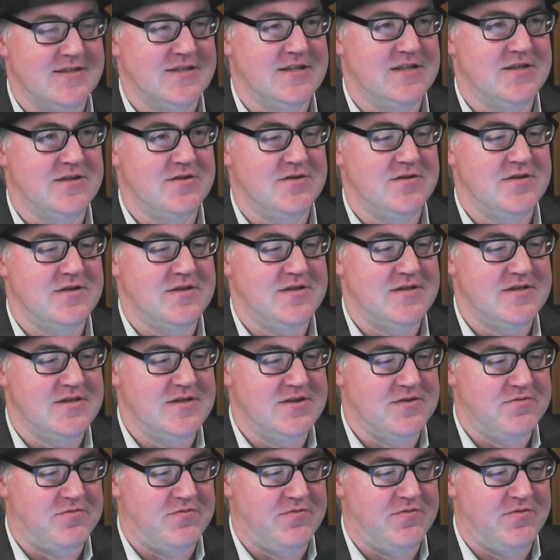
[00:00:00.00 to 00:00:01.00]
the
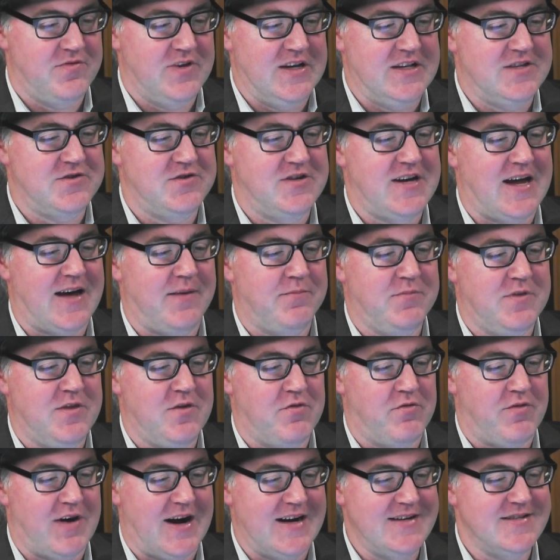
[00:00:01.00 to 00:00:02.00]
the it's dubbed
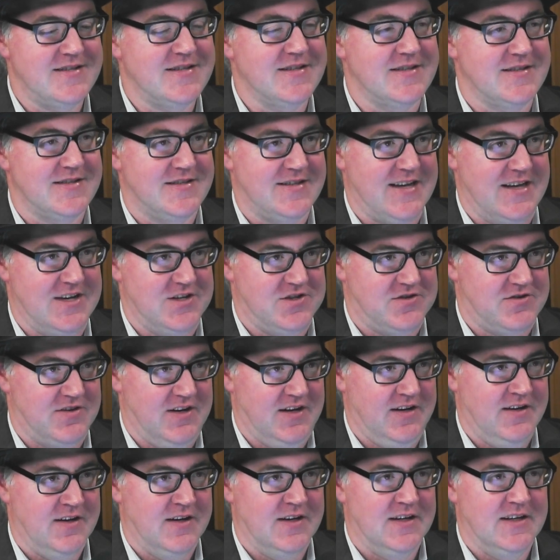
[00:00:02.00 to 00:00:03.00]
the race of the
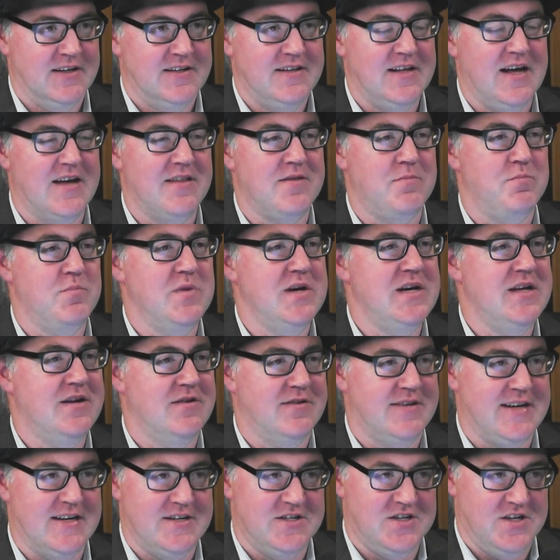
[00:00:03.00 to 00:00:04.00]
century. Now the
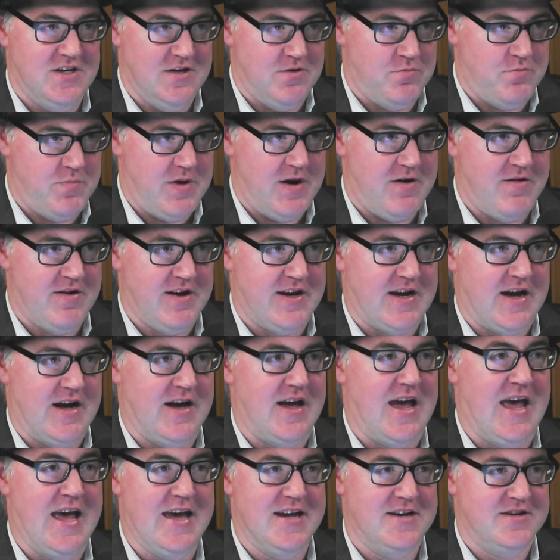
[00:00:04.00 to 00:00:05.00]
media attention in
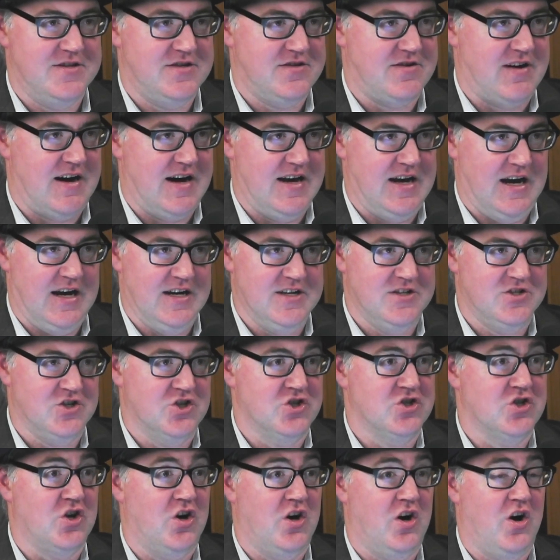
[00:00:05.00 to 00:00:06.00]
America and Australia is
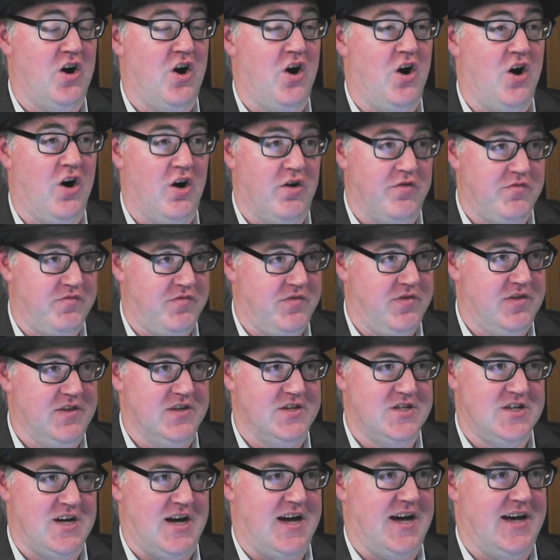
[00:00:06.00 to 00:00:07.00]
just off the
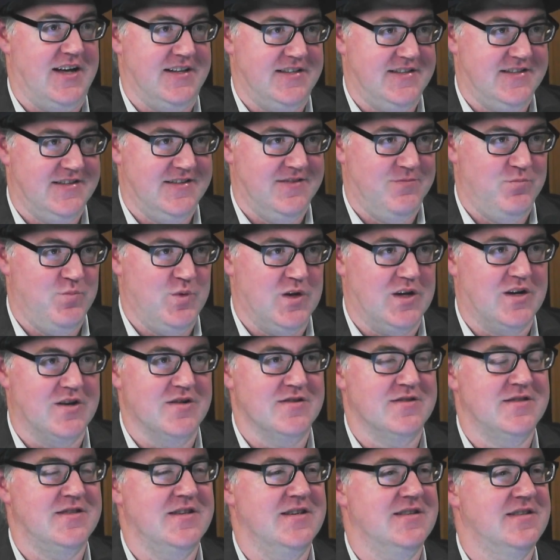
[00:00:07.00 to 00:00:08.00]
charts
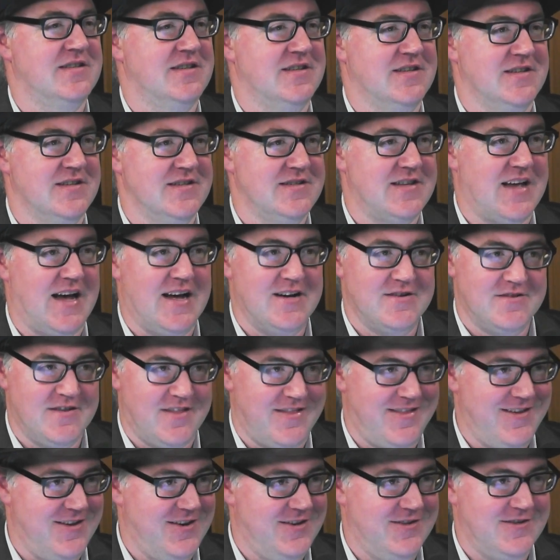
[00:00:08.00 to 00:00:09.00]
because this is
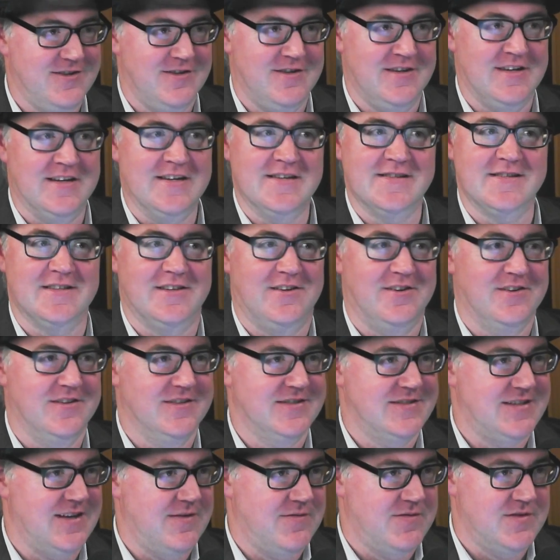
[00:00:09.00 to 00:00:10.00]
132 years
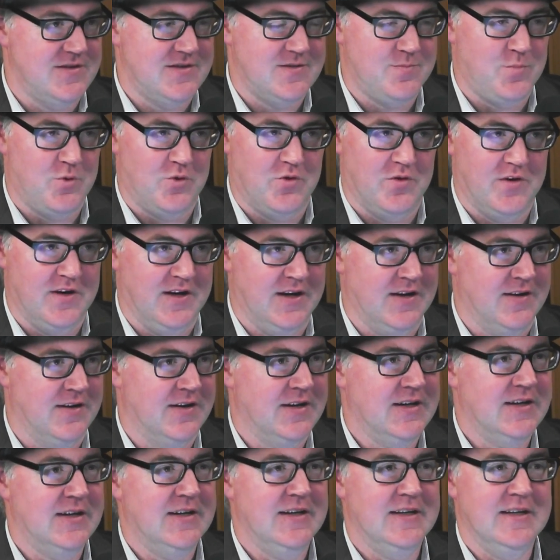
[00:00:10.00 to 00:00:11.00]
longest ever sporting. Yeah
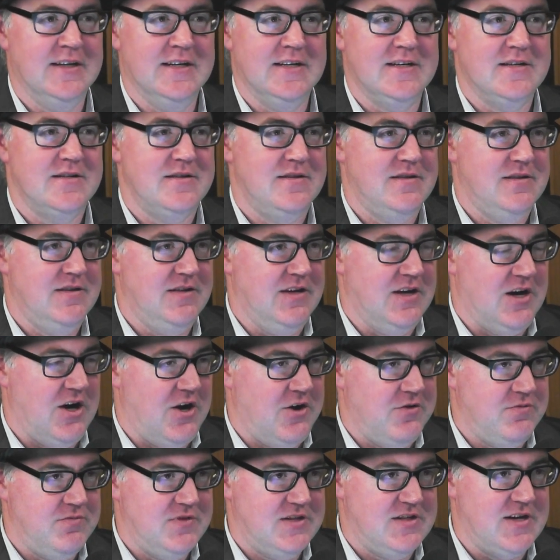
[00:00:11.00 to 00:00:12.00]
you
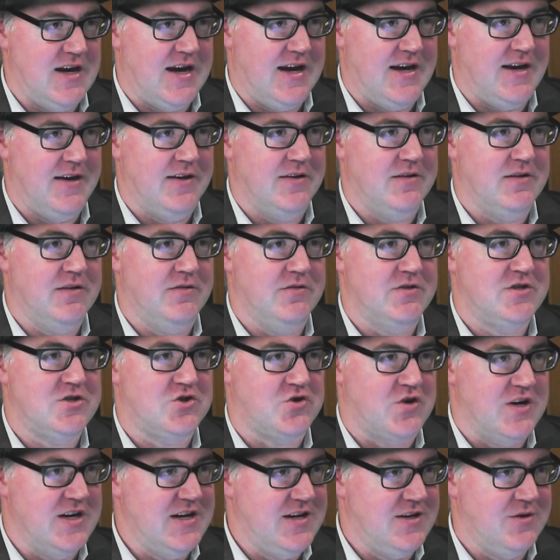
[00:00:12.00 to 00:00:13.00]
know, uh,
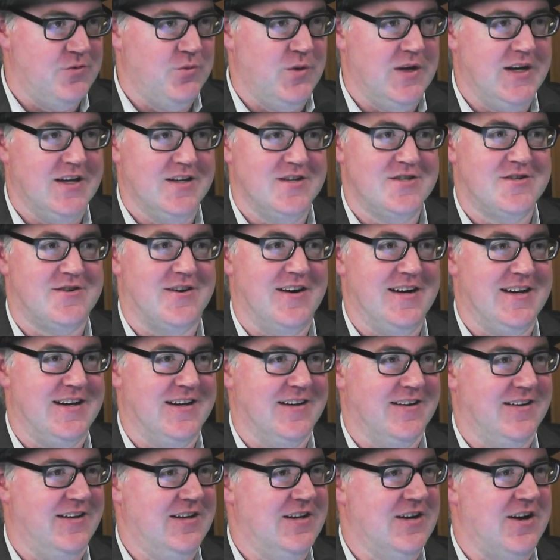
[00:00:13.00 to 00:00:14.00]
streak, winning
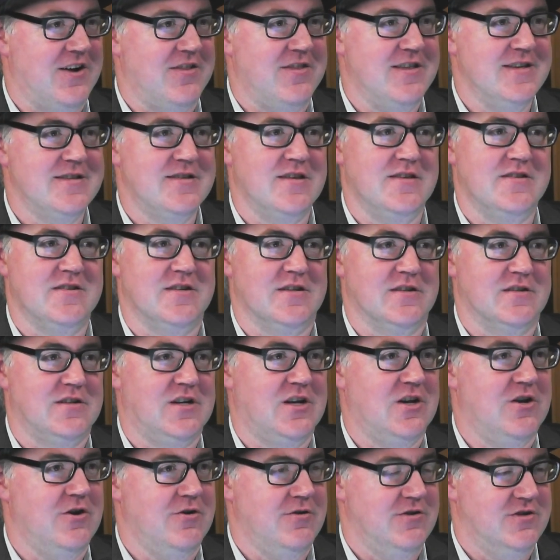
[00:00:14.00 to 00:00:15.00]
streak. You know, this is just
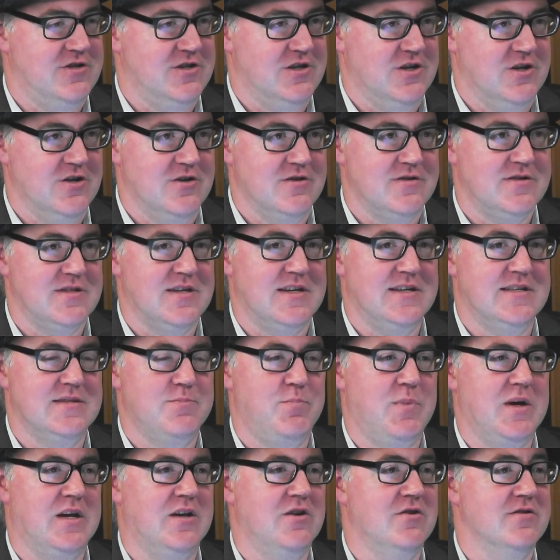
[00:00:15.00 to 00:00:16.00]
huge news. Yes.
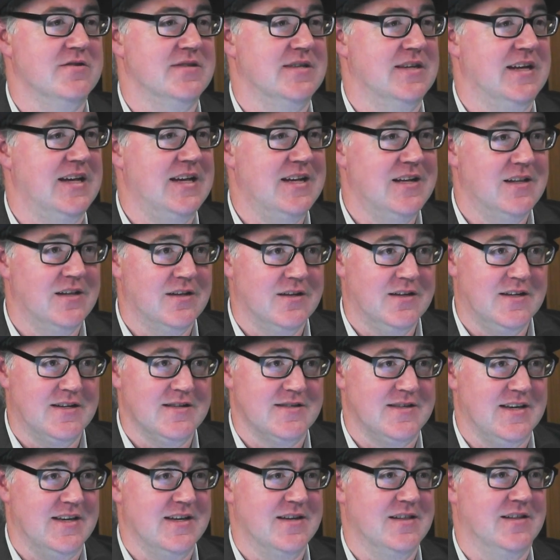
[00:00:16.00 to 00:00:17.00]
It's big news in England
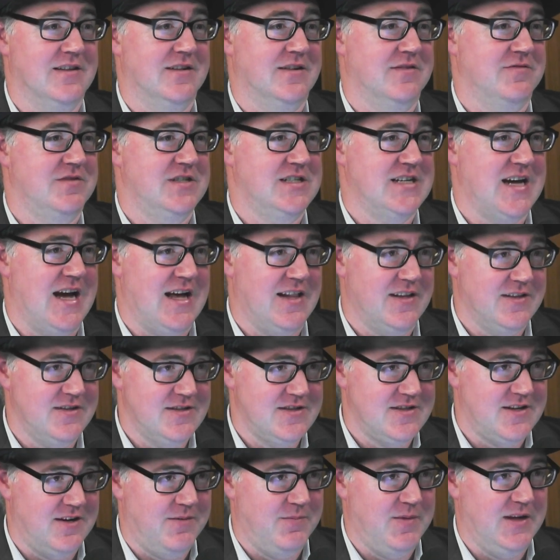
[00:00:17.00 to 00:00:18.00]
because England have
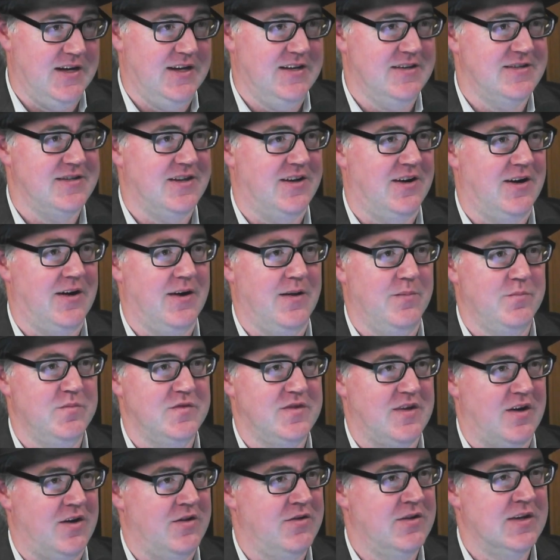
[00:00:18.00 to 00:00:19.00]
challenged so many times.
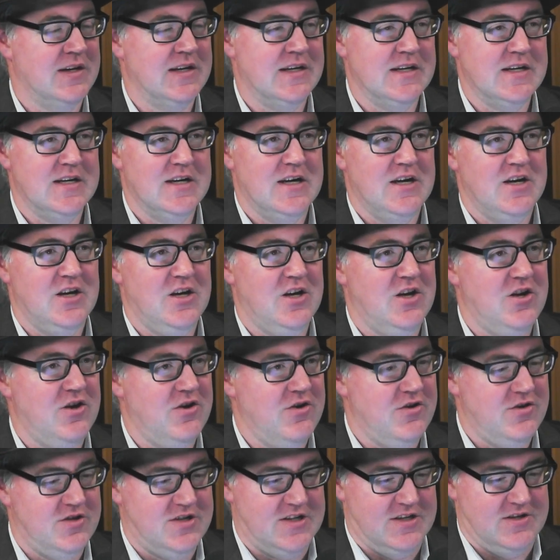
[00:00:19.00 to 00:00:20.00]
So
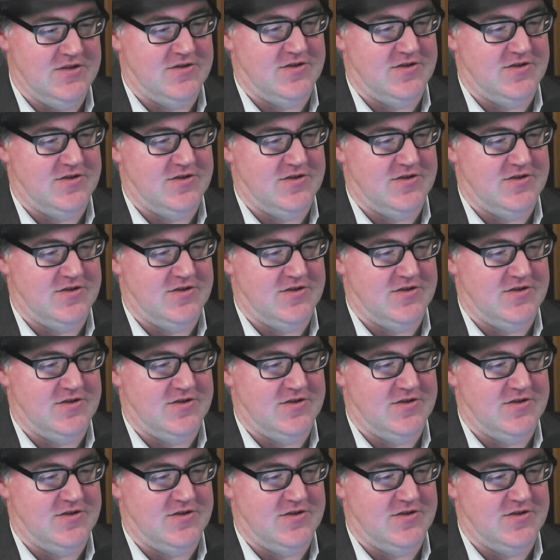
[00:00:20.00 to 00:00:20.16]
huge it got